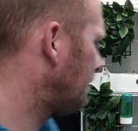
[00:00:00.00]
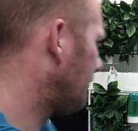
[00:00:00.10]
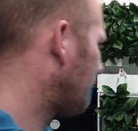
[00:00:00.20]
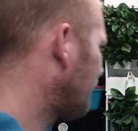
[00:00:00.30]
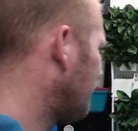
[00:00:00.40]

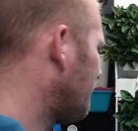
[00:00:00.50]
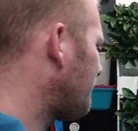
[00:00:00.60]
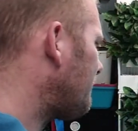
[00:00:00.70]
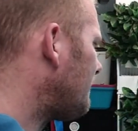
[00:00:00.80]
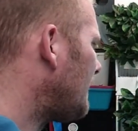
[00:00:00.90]

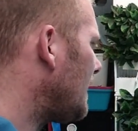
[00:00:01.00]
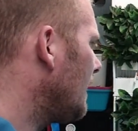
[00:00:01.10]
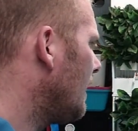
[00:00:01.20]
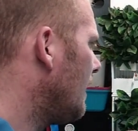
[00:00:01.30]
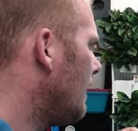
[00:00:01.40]

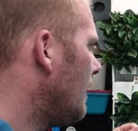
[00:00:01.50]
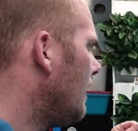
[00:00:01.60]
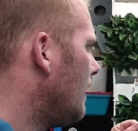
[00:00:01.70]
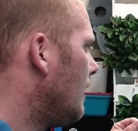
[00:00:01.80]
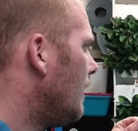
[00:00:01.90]
Nothing is said.